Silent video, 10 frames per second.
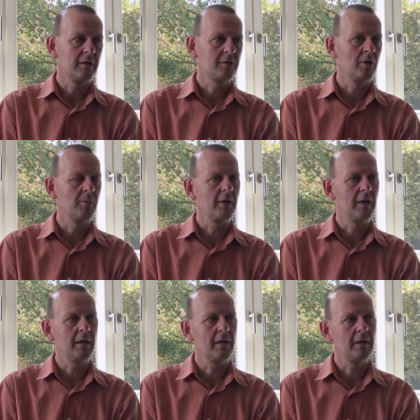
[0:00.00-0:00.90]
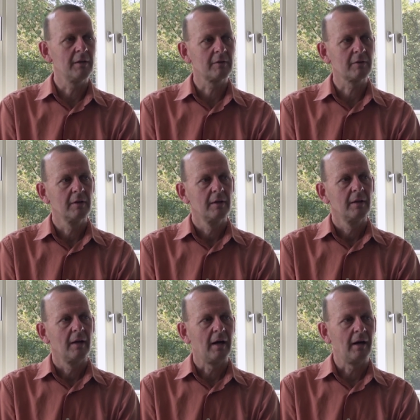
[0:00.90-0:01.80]
Germany is,
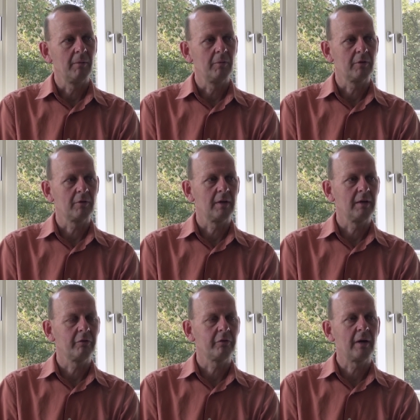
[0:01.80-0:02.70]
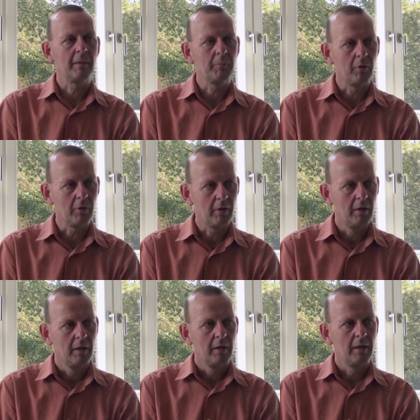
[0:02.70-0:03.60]
I would say, far
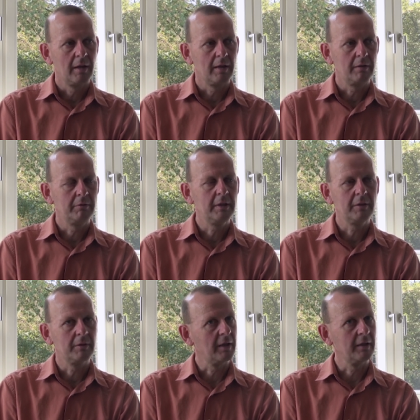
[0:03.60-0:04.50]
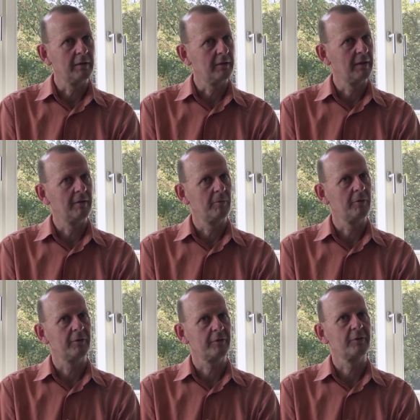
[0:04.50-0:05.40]
more reunited than it
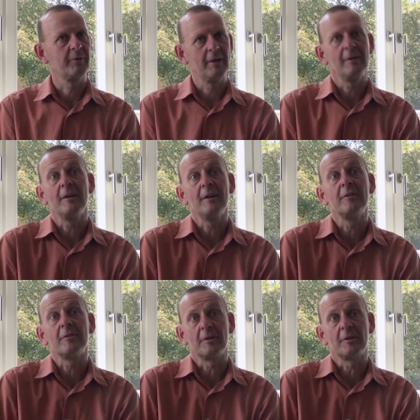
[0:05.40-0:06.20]
was 20 years